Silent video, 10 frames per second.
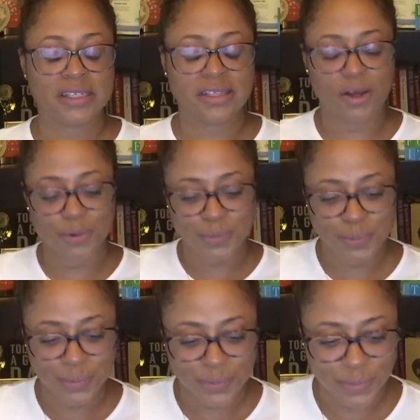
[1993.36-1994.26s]
So
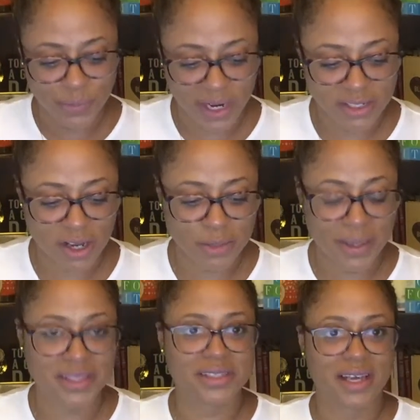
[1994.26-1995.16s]
when I talked
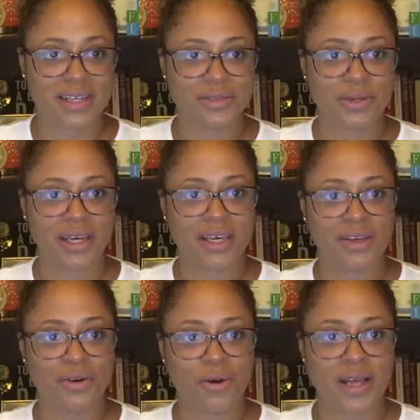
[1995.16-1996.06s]
about this last
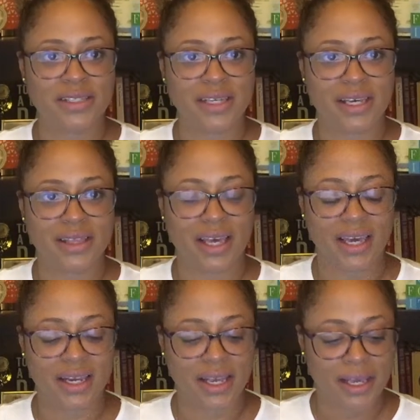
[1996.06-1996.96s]
week, I said
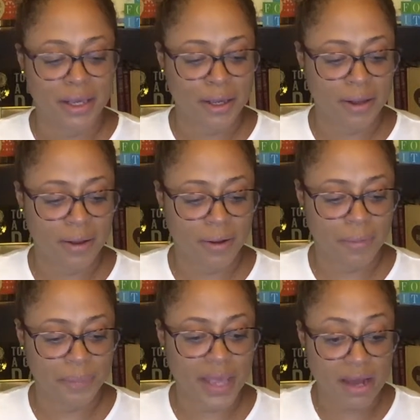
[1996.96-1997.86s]
that
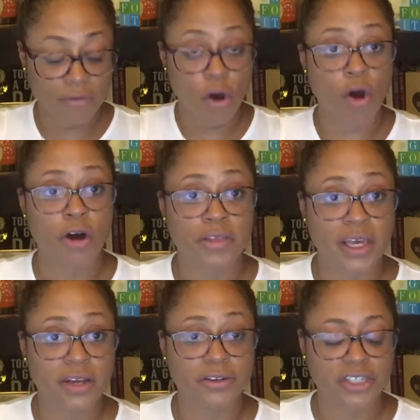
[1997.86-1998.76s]
out of all
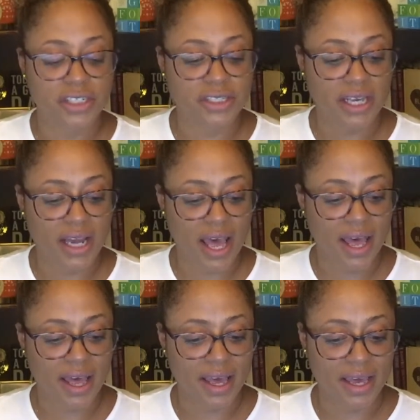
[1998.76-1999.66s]
the energies that
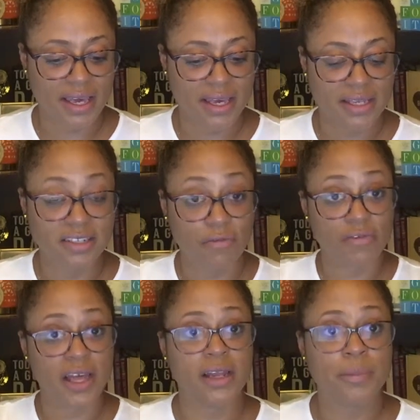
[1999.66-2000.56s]
I
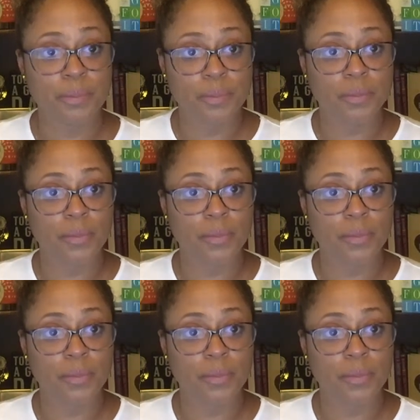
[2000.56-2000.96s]
develop